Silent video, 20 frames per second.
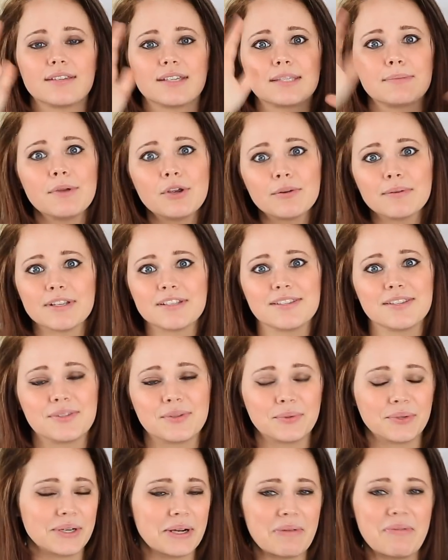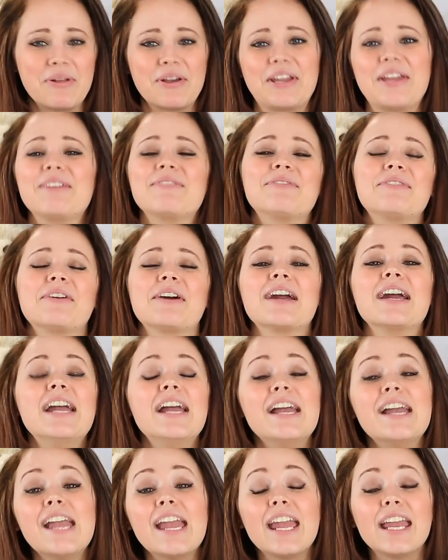Experiments is the word I'm looking for.
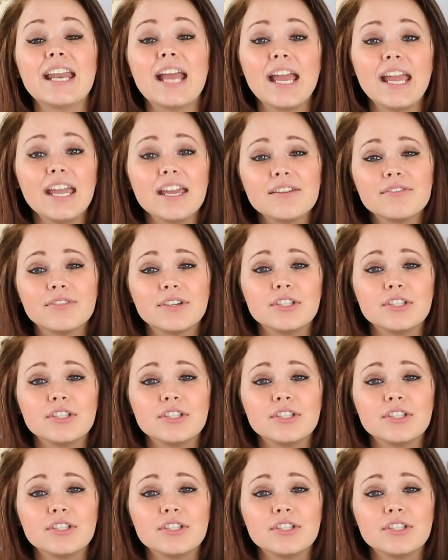And I had